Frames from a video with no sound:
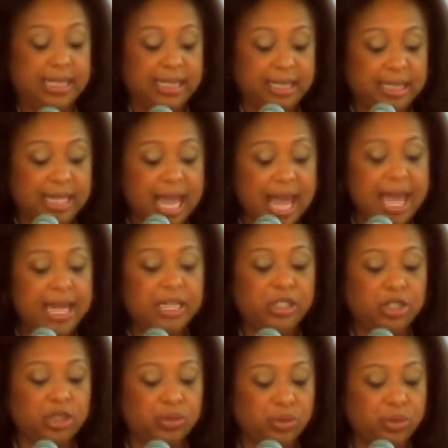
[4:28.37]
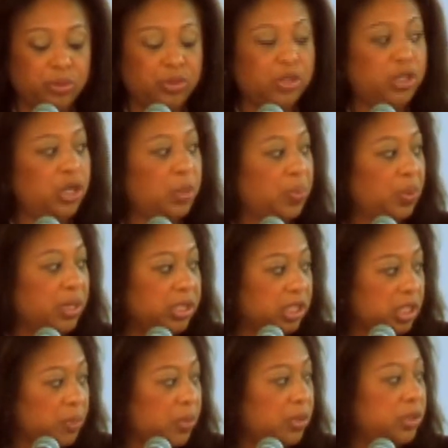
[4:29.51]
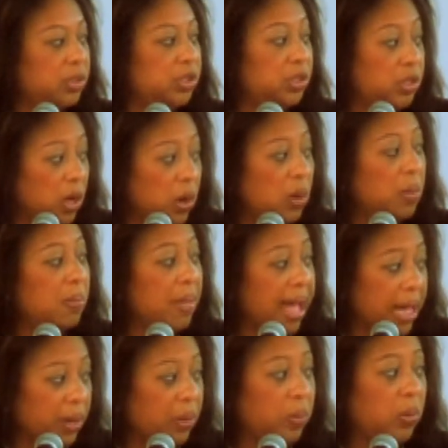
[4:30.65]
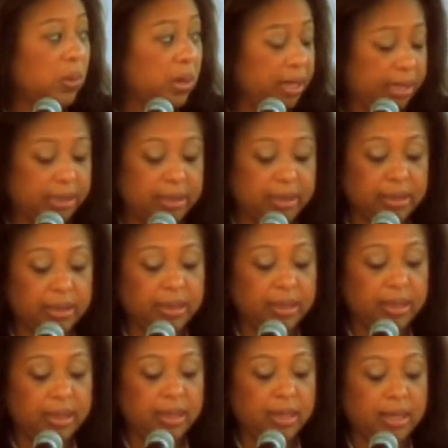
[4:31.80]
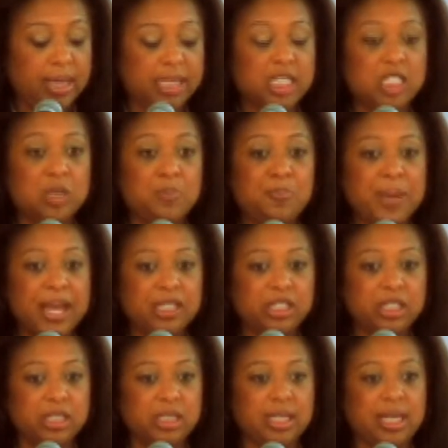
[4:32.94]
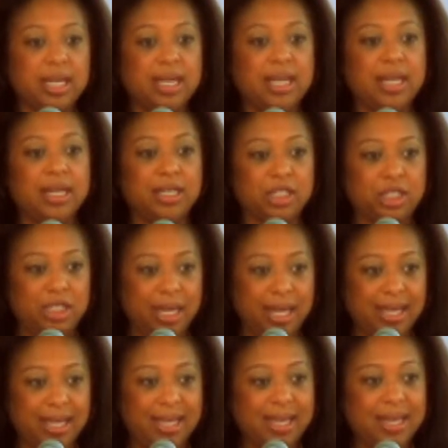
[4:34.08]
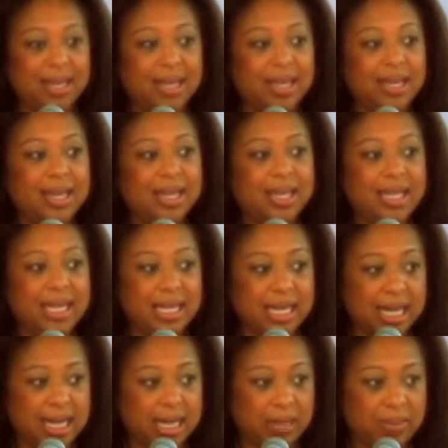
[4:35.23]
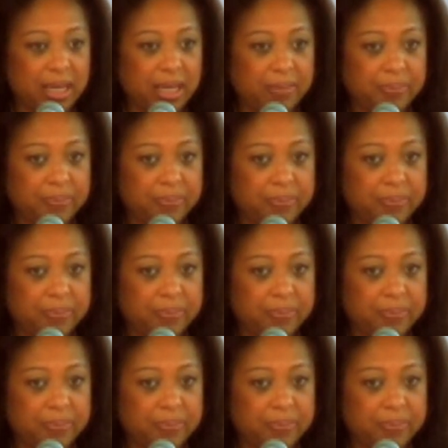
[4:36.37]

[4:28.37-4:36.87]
Stay true to your principles no matter what, especially in a shaky economy.